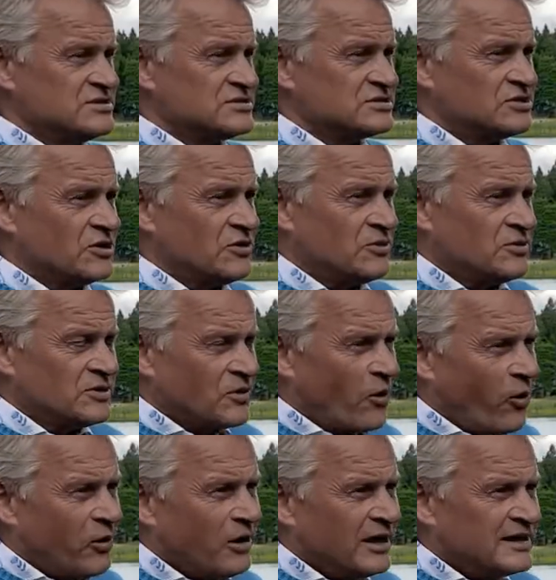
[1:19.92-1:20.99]
So the
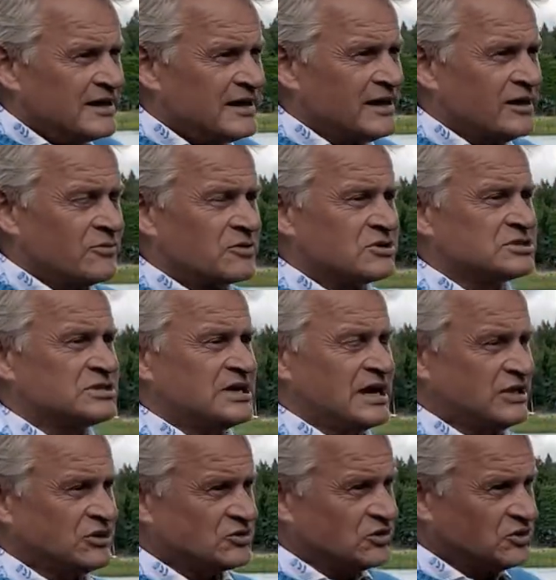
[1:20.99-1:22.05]
whole idea was
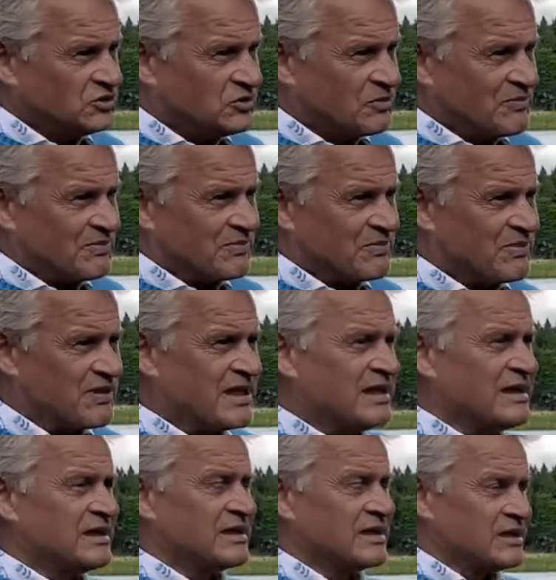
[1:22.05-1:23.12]
actually to
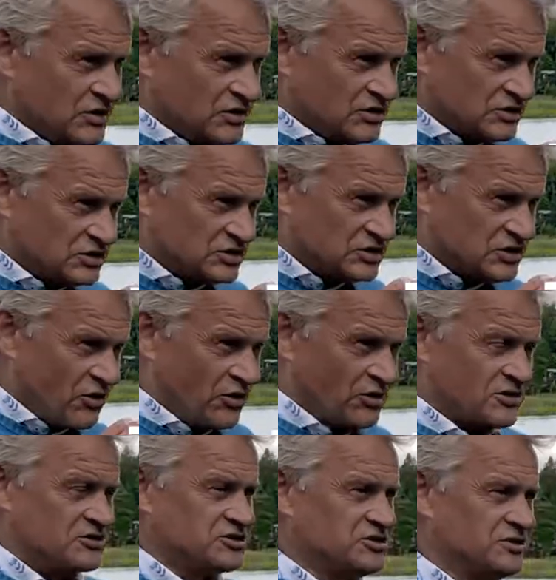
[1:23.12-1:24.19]
bring the
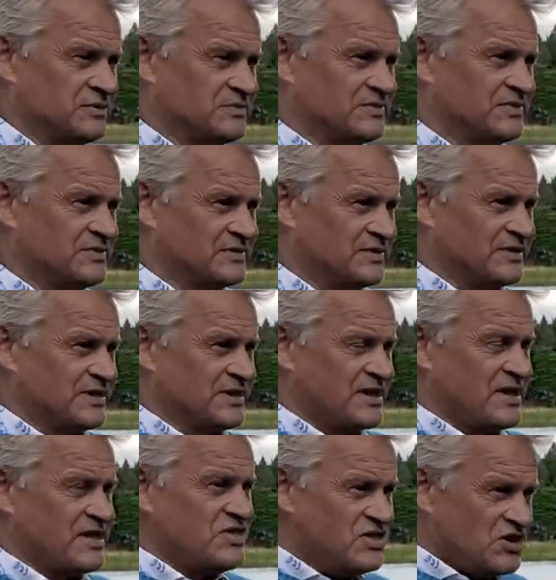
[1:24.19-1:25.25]
scholarship,
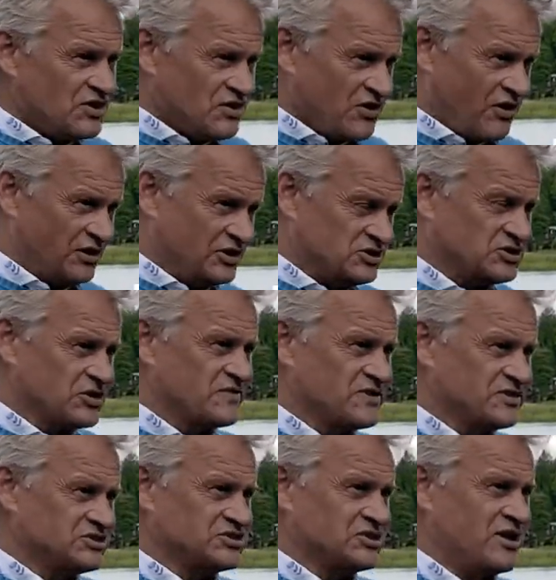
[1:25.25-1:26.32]
the knowledge of the
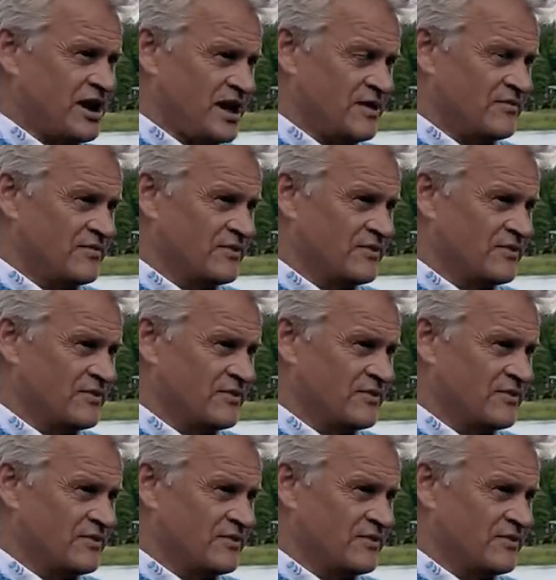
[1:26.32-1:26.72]
time,